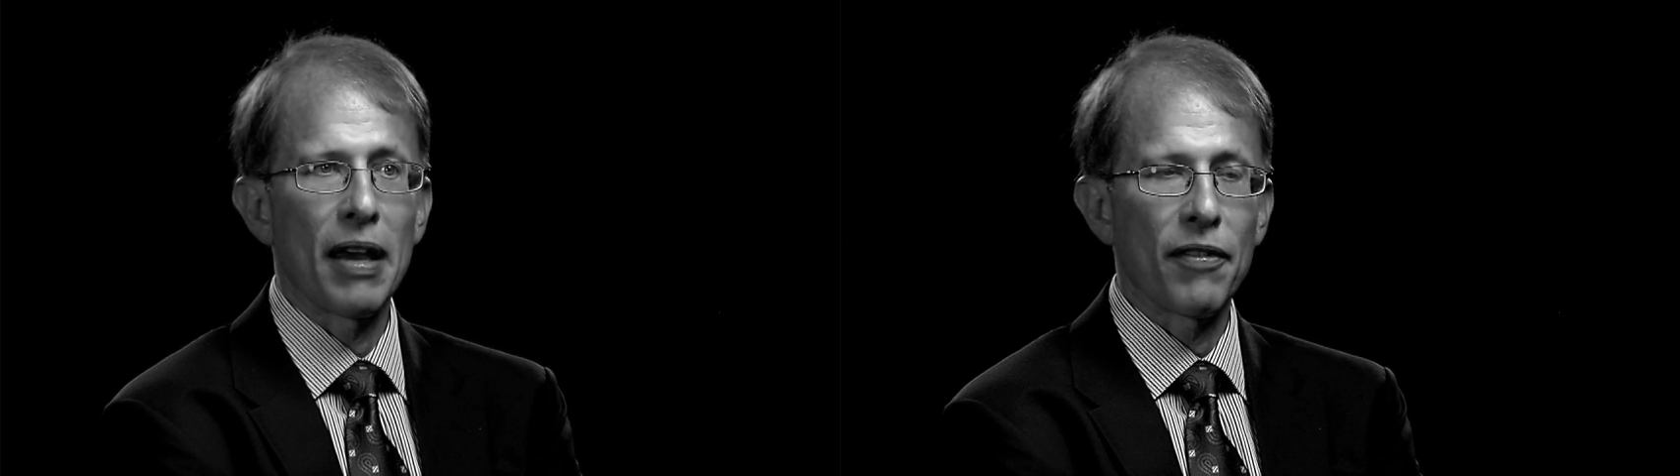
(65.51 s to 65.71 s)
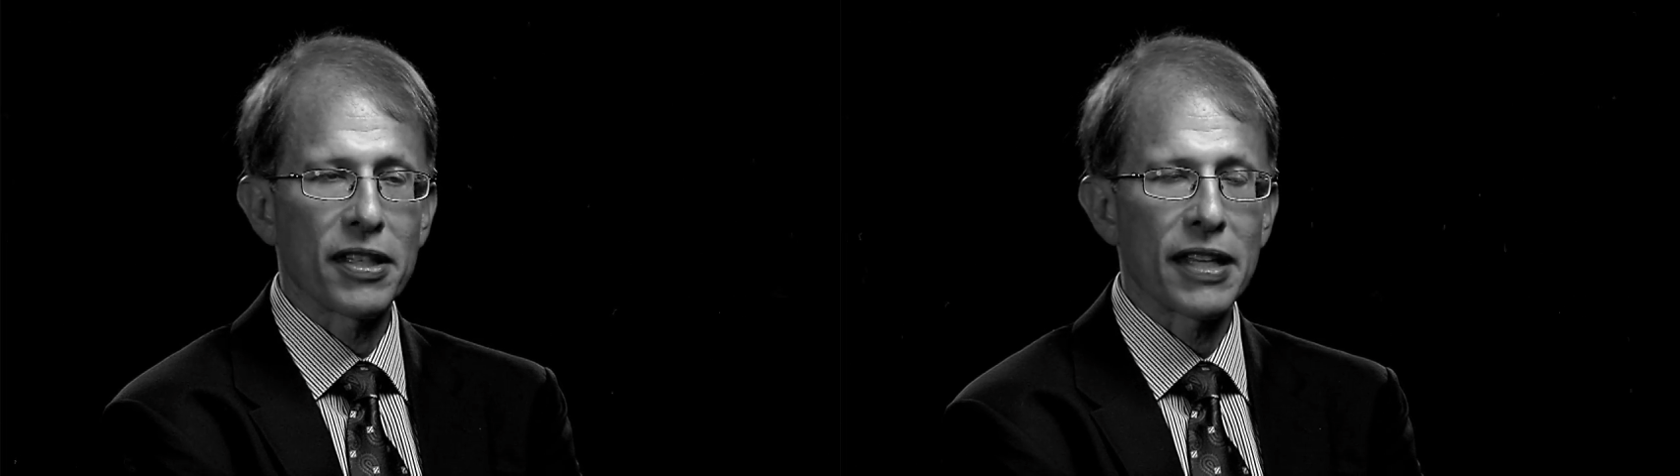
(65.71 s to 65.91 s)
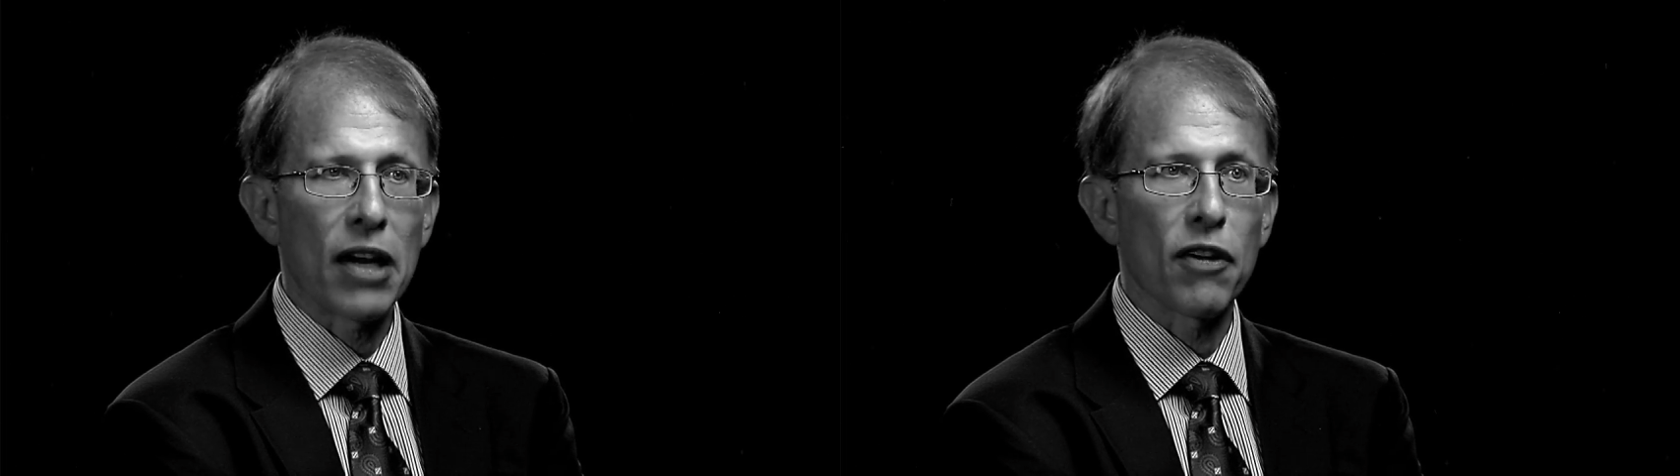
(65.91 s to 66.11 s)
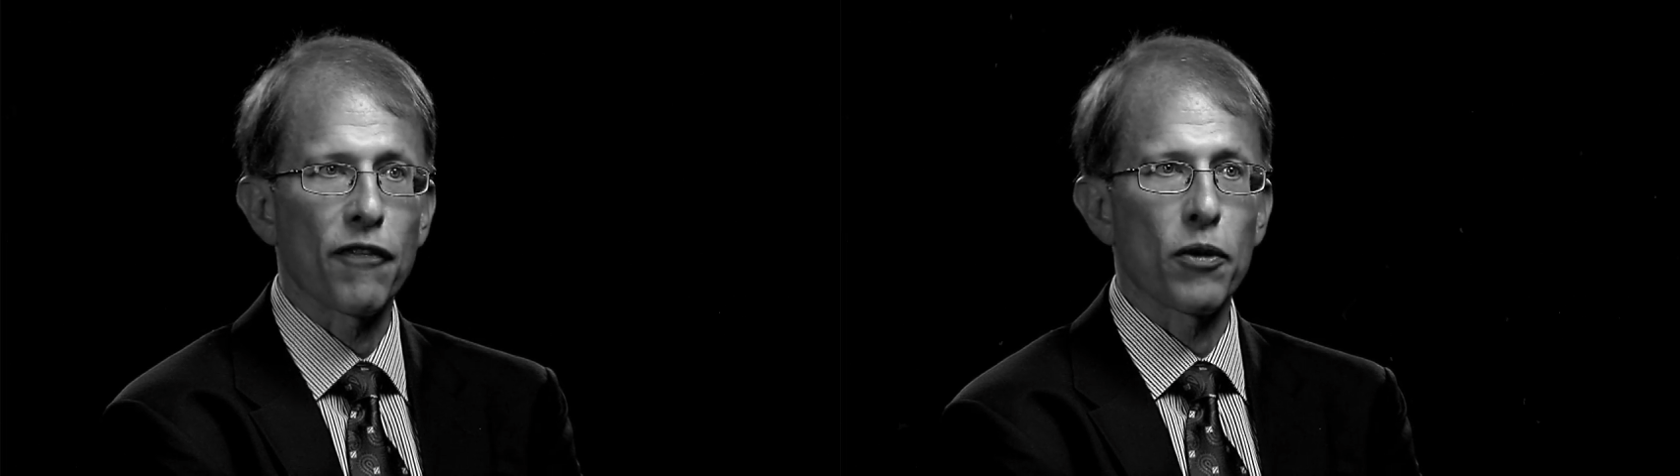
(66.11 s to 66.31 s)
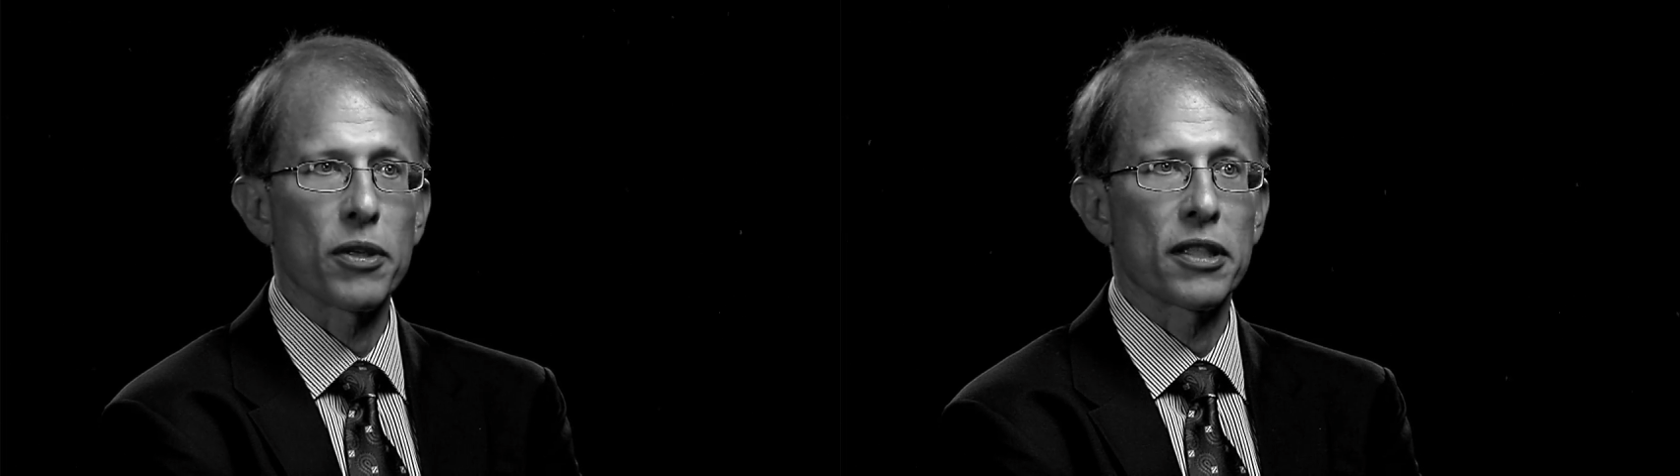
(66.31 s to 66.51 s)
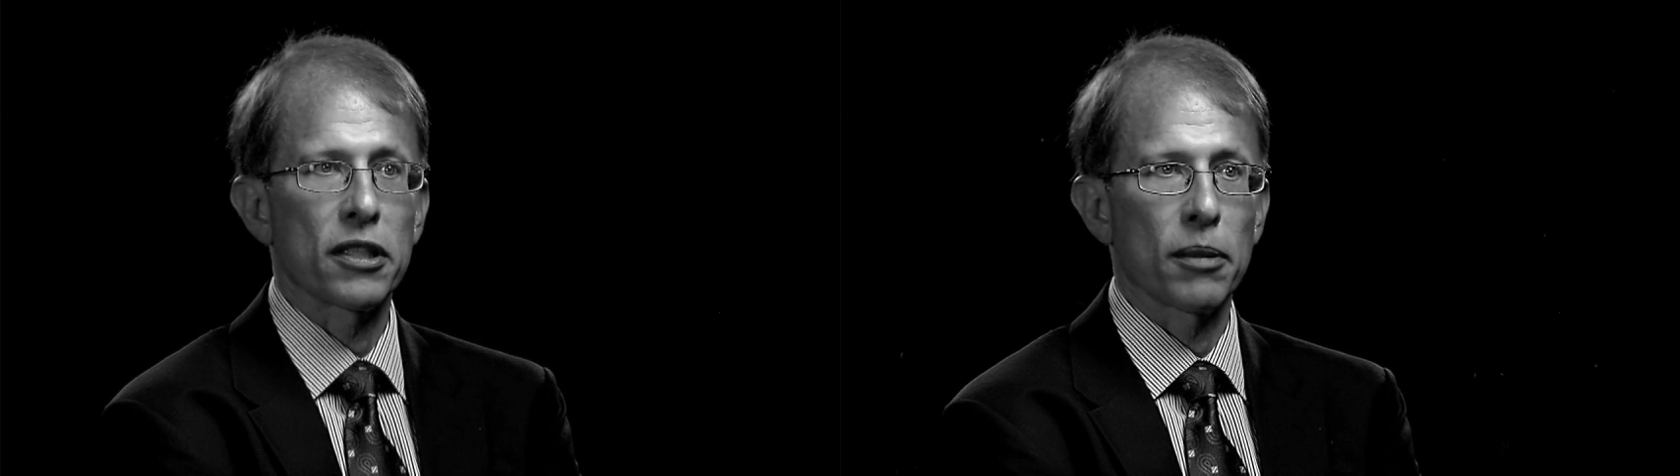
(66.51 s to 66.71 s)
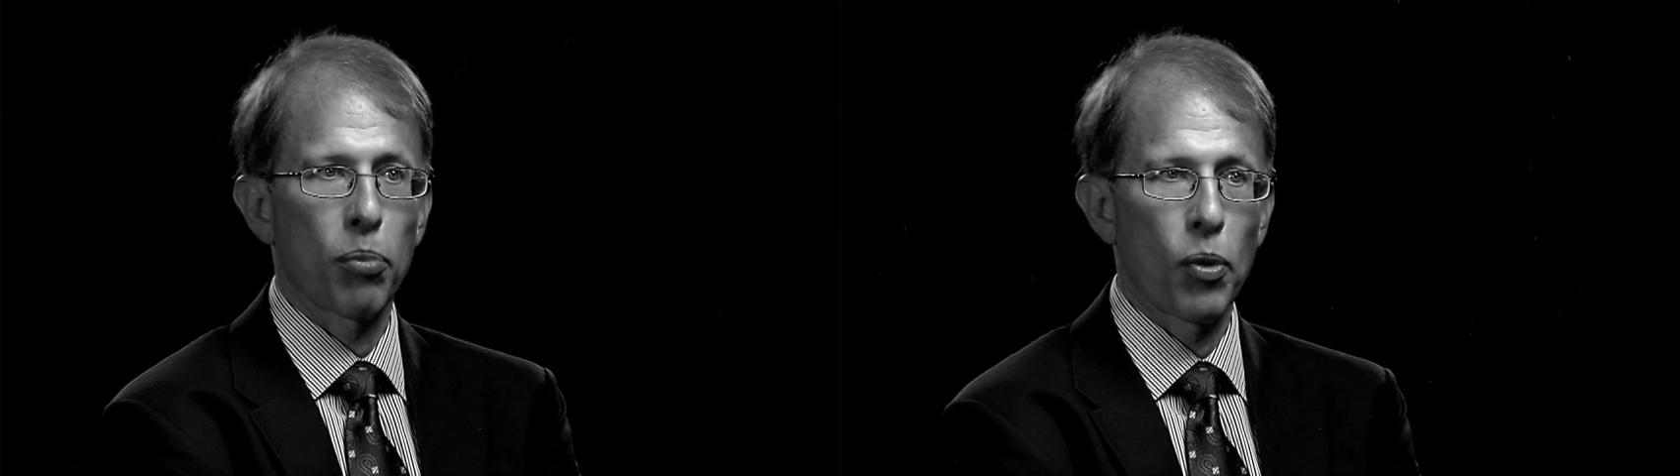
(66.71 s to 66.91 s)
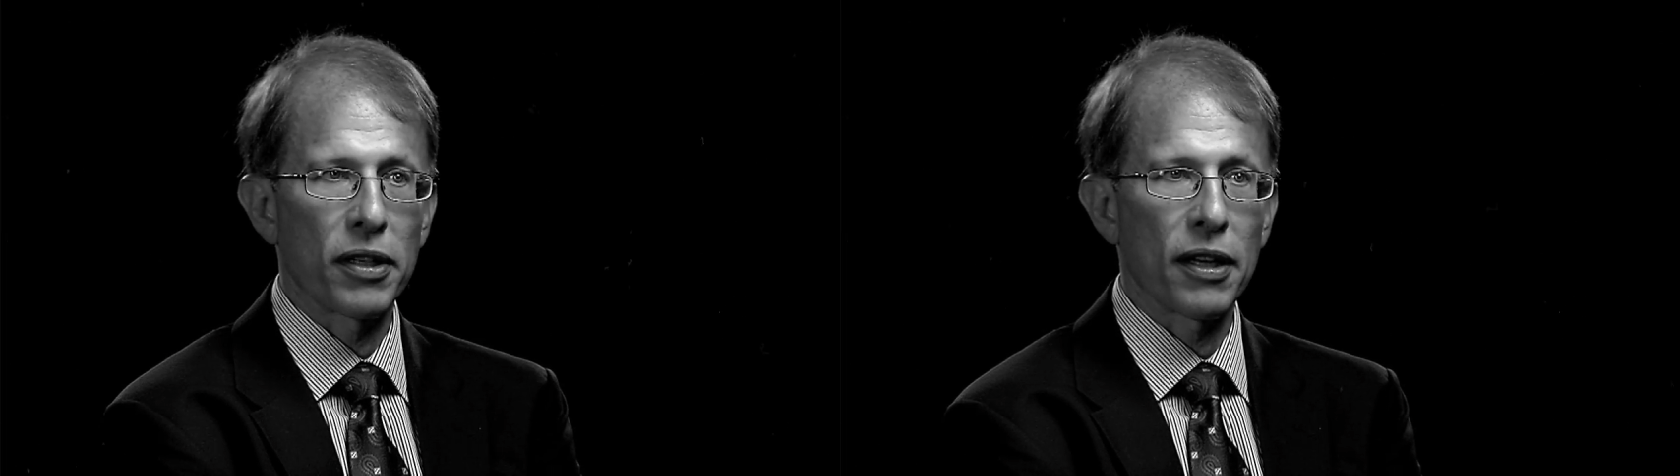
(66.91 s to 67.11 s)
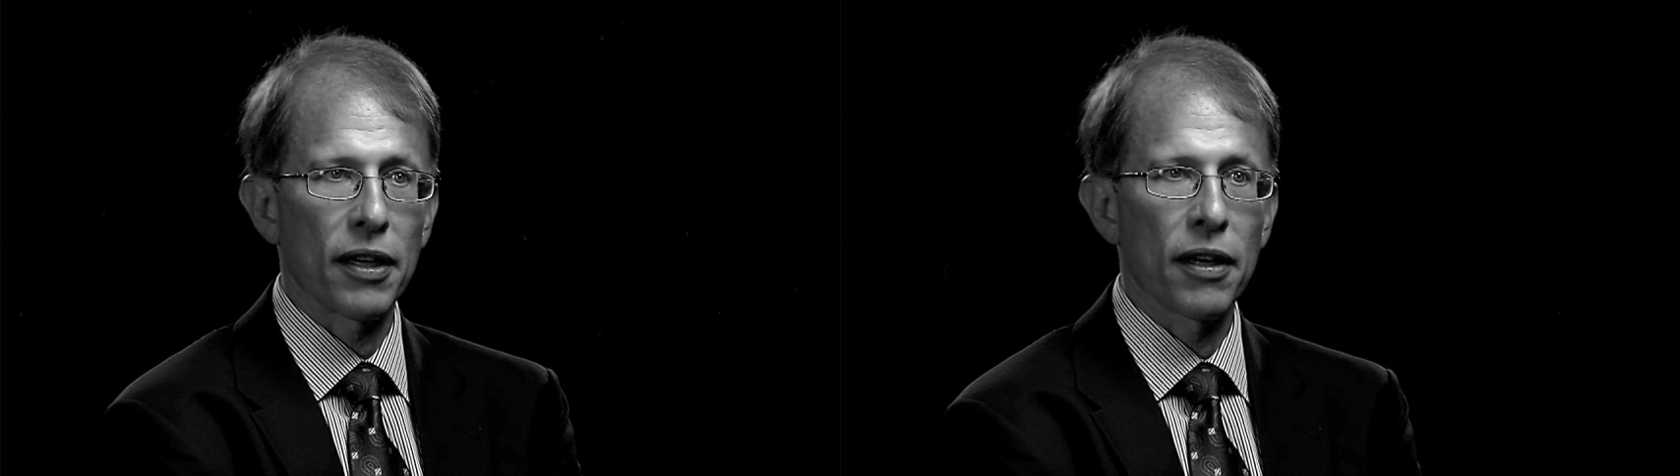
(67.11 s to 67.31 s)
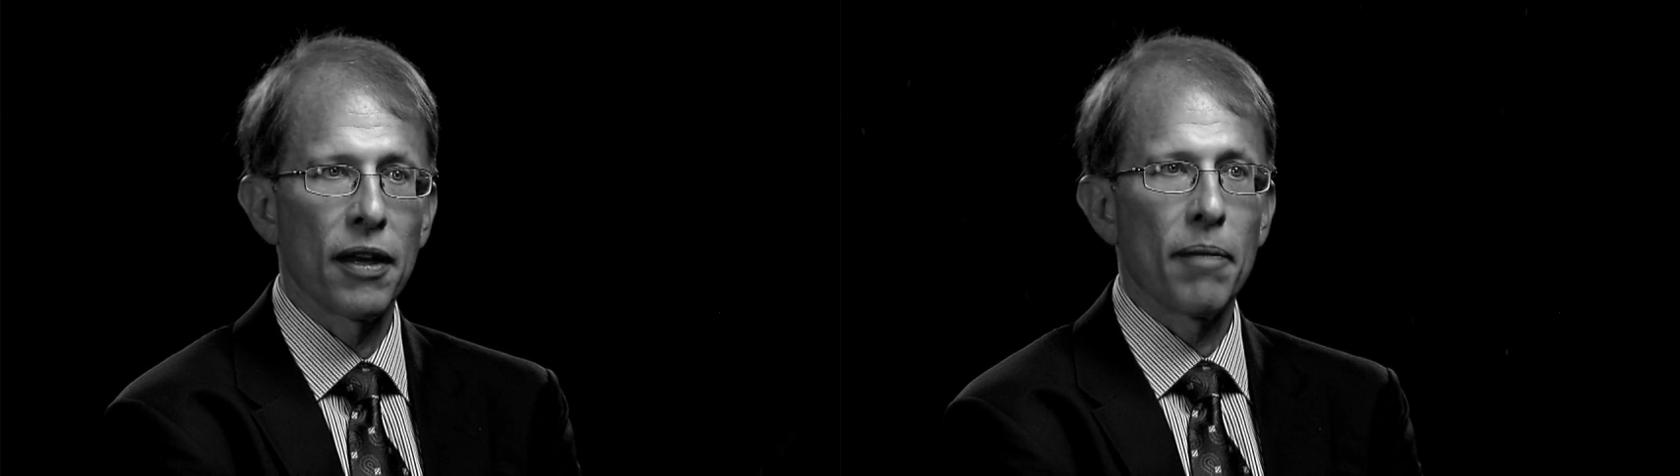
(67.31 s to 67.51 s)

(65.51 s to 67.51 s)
may sound at first disappointing,